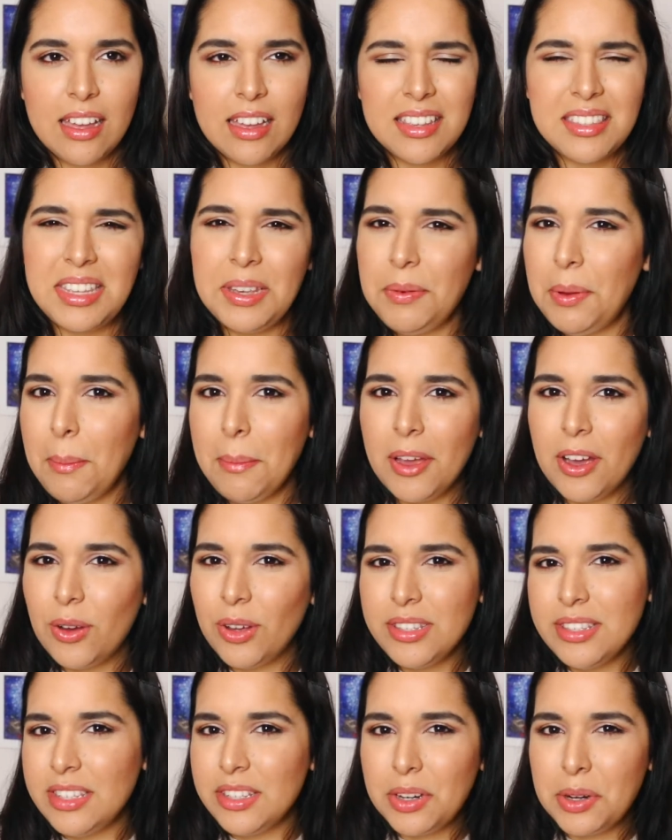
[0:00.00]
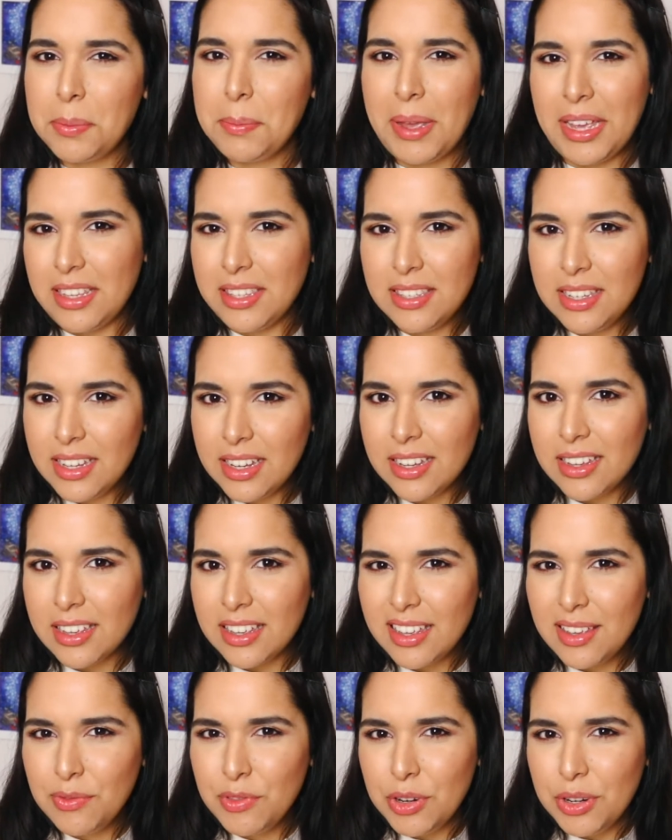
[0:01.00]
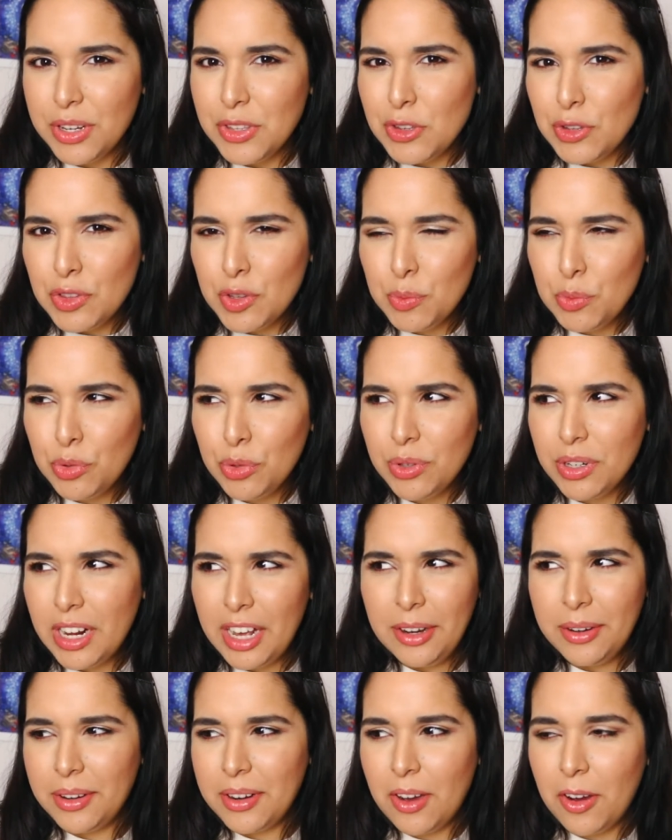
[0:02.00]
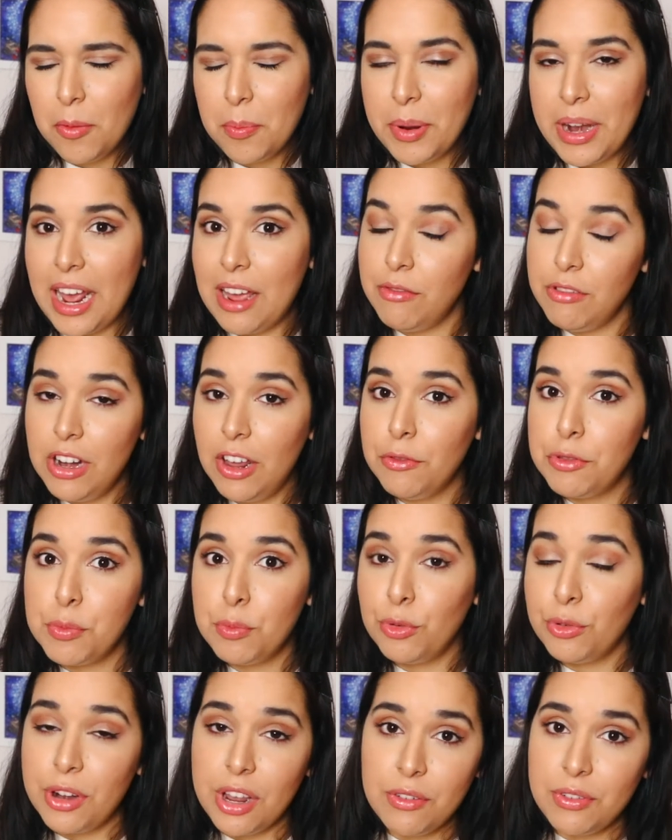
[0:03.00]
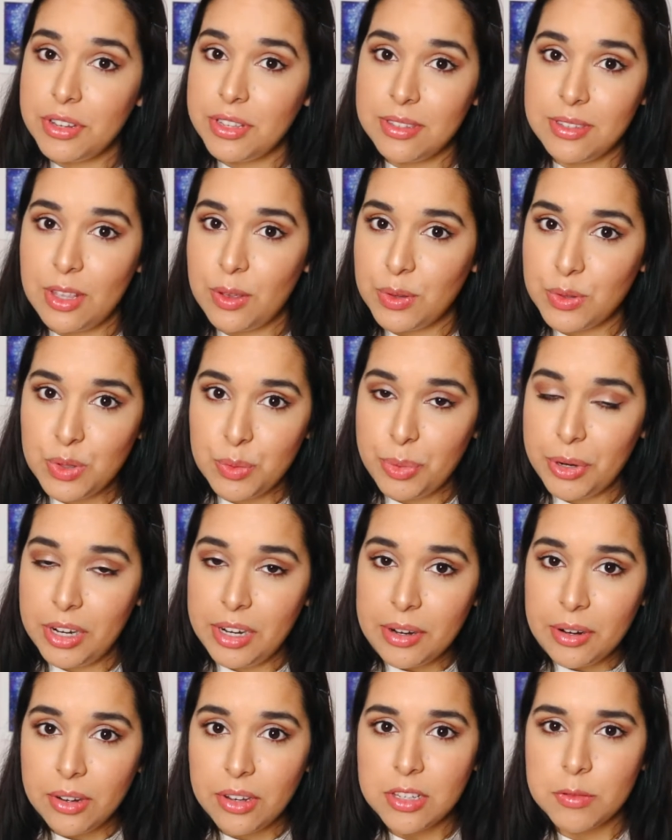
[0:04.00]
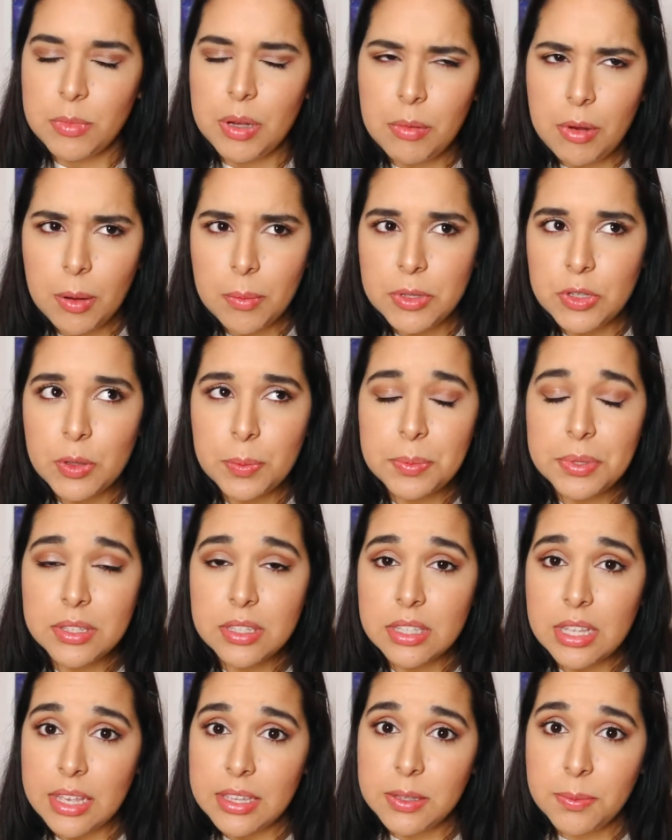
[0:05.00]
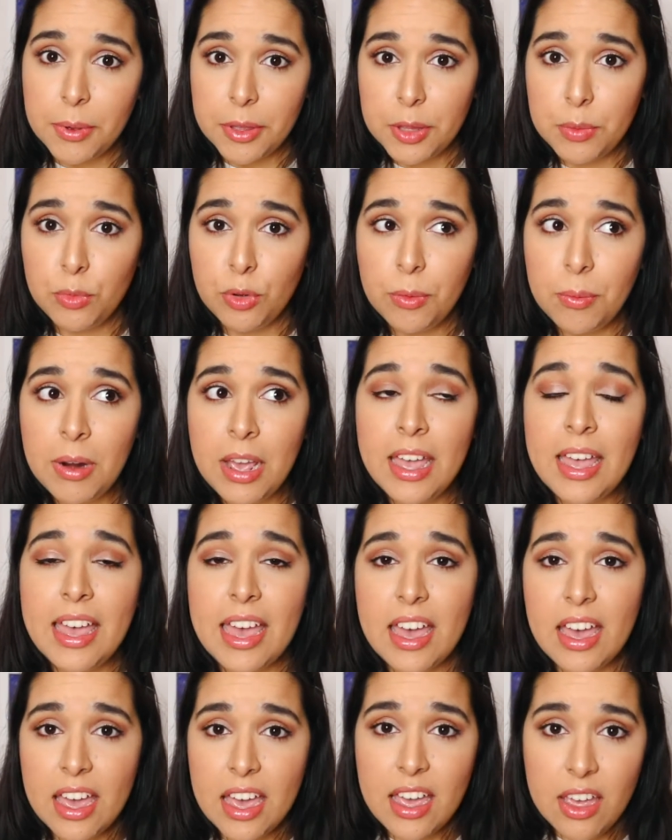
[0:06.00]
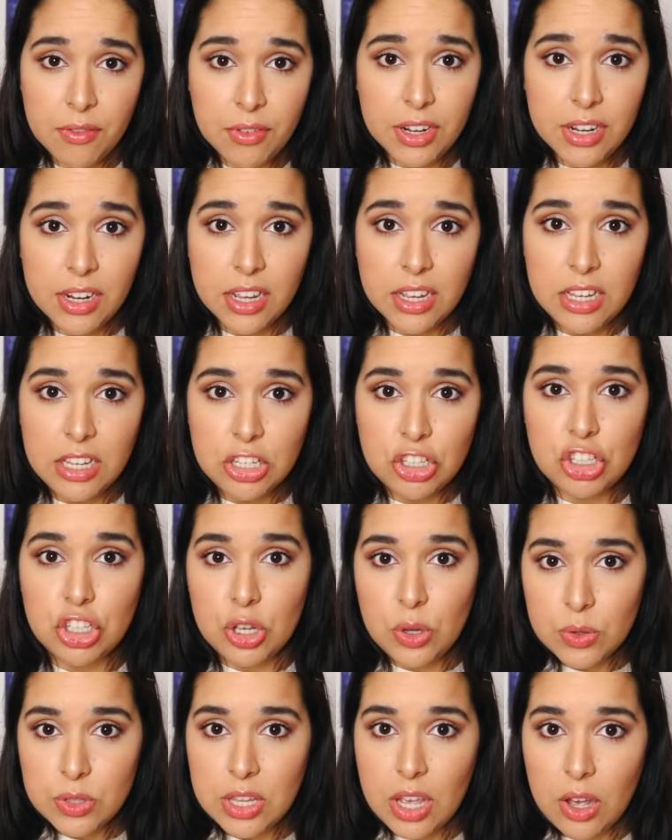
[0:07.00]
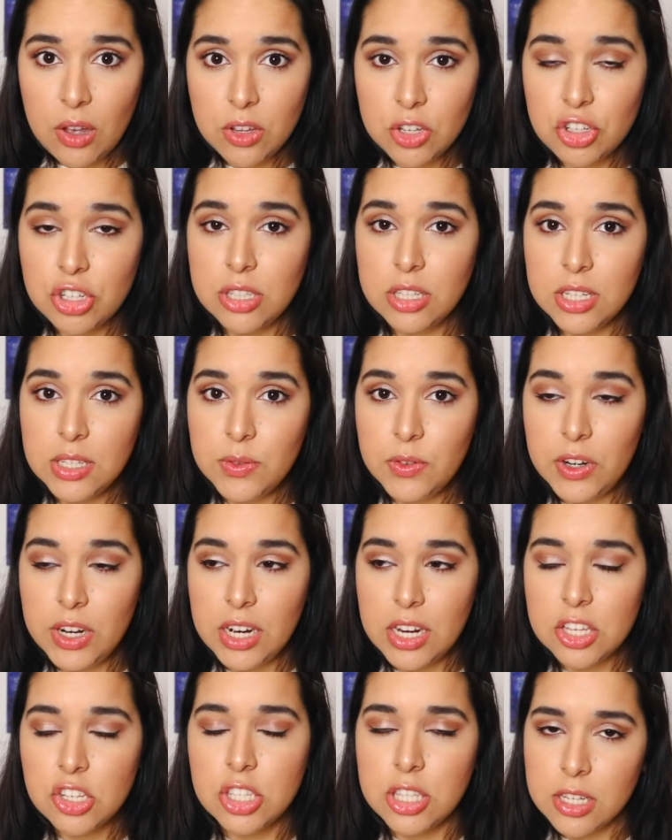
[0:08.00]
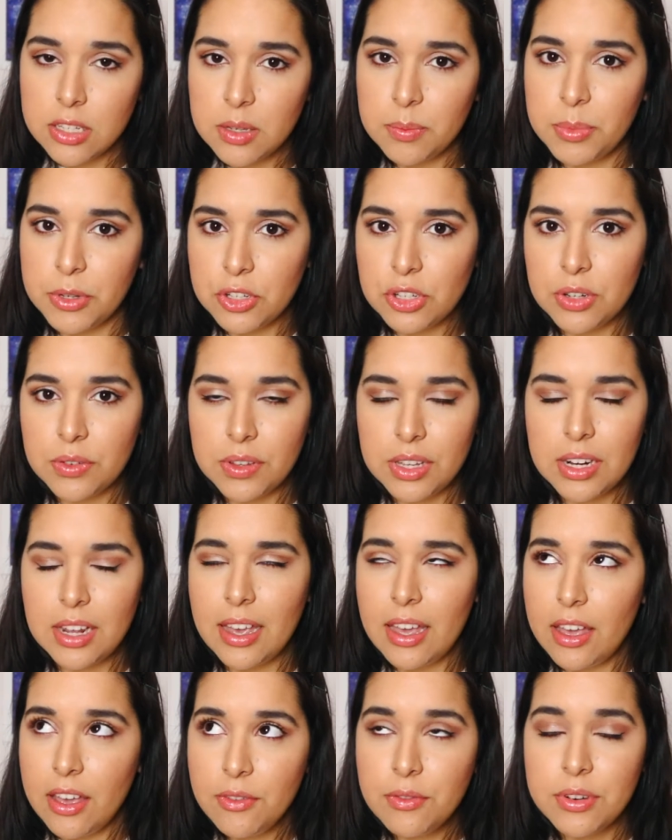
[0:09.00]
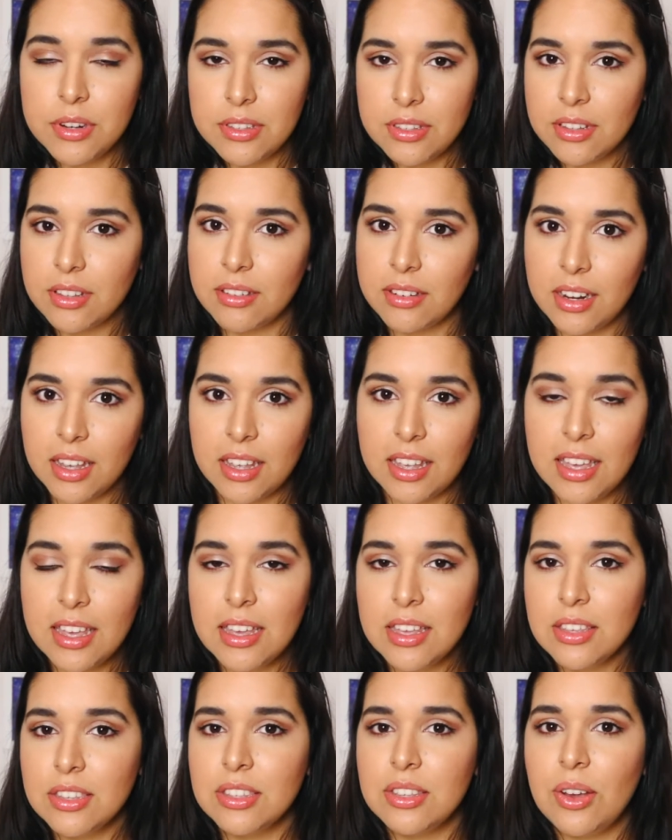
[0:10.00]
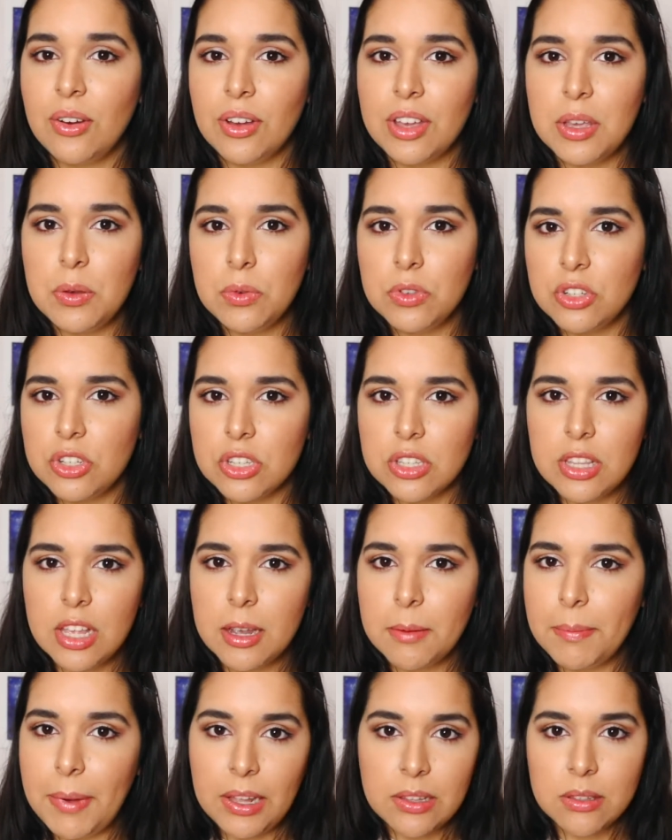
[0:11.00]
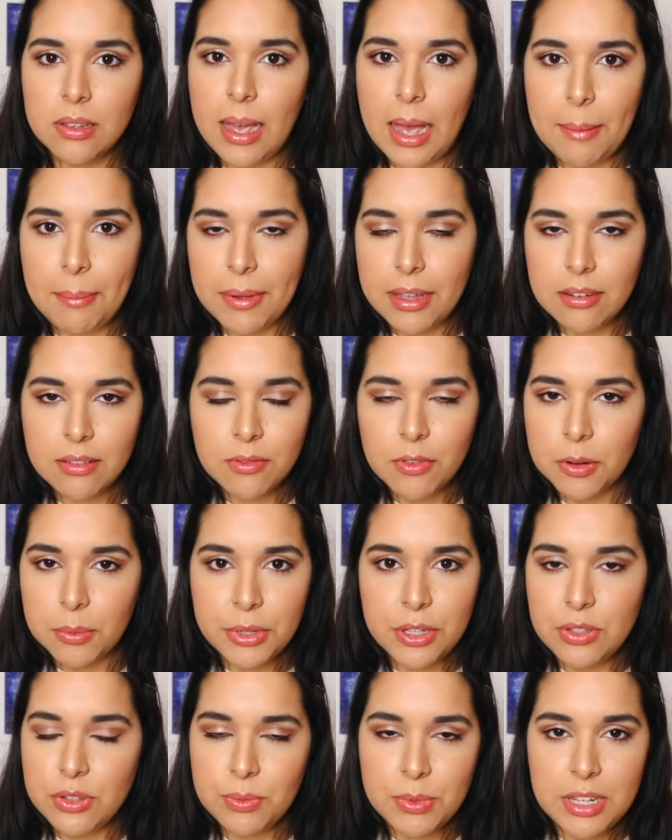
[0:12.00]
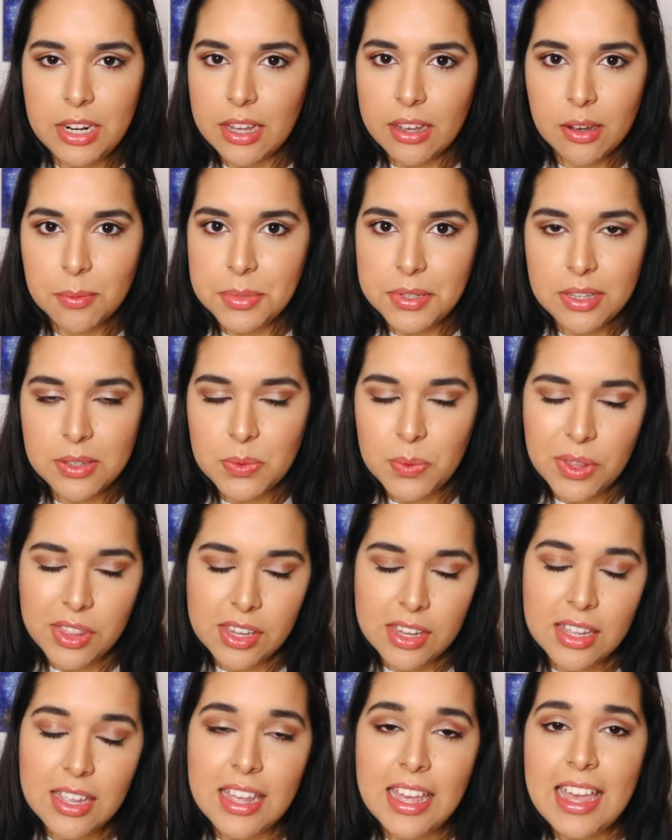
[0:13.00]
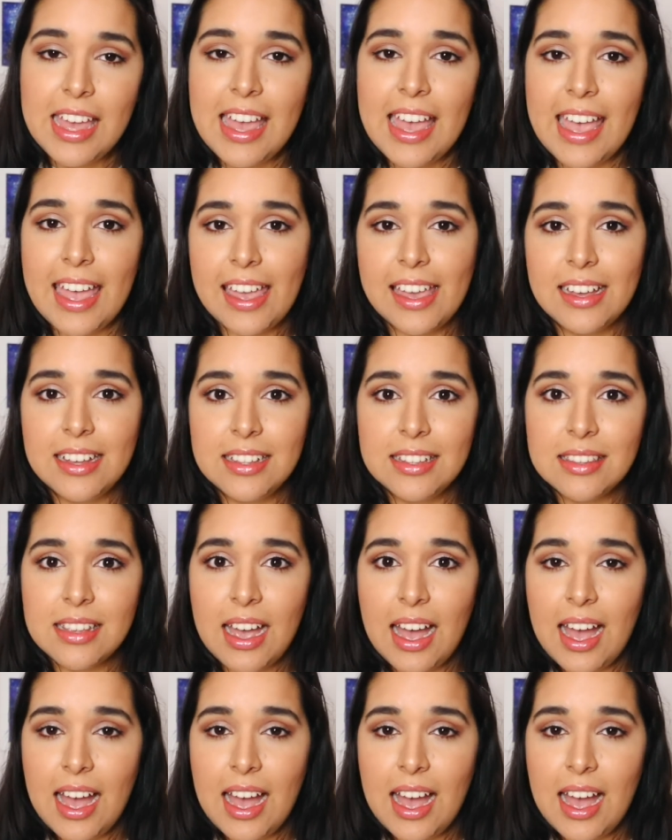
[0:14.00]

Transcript: is it even considered basic if you're into the moon? I don't know, but I've loved the moon ever since I was super little because my mom is obsessed by the moon every night she goes out, she looks for it, and she takes a picture of it every single night. So it was just like bound to happen for me to be like obsessed with it. And